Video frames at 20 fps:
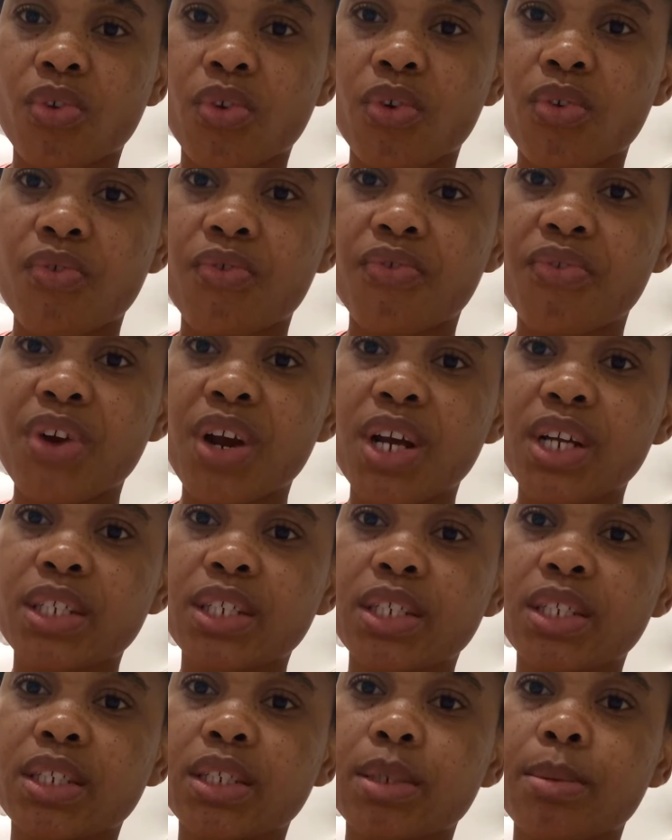
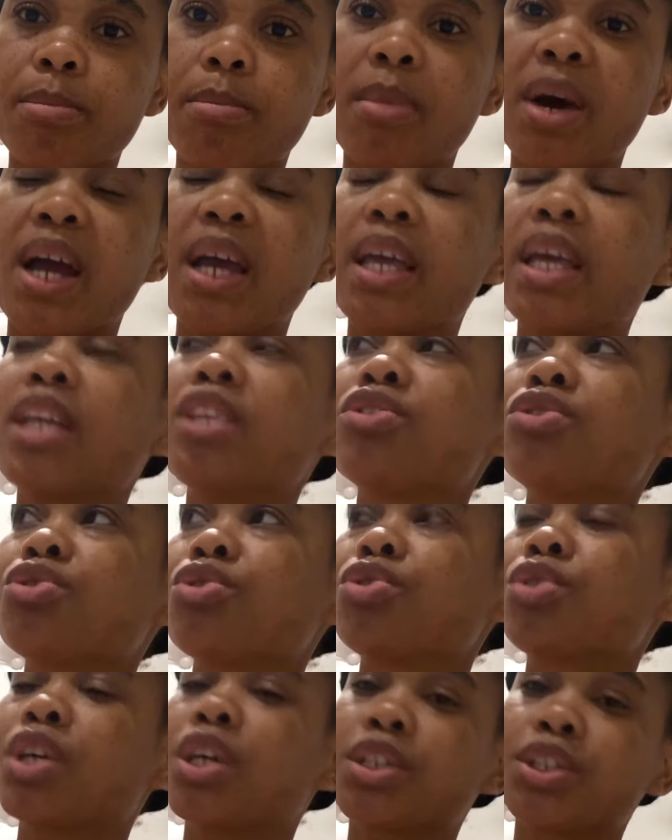first my
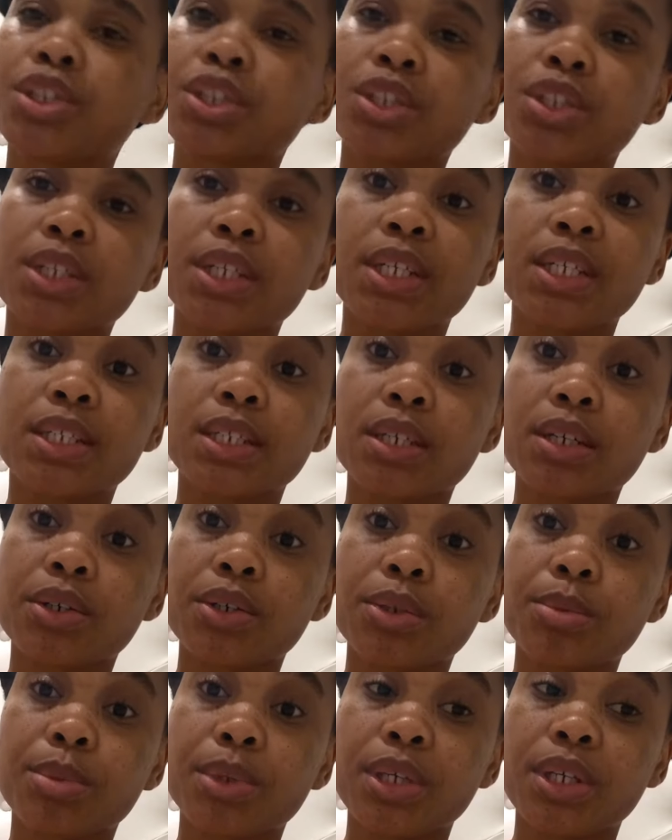introduction is going
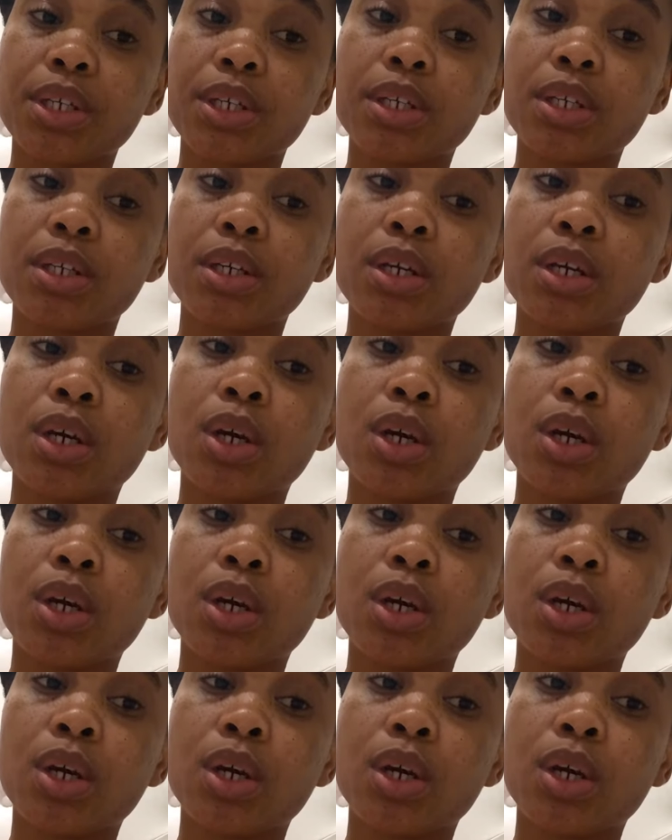to be